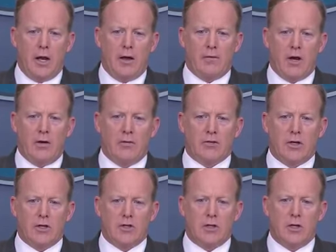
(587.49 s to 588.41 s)
and have a
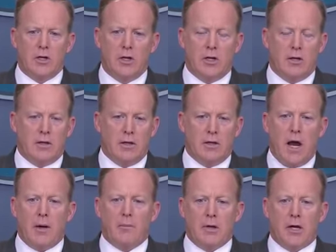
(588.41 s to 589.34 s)
conversation
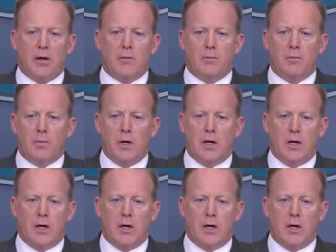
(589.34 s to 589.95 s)
and not become,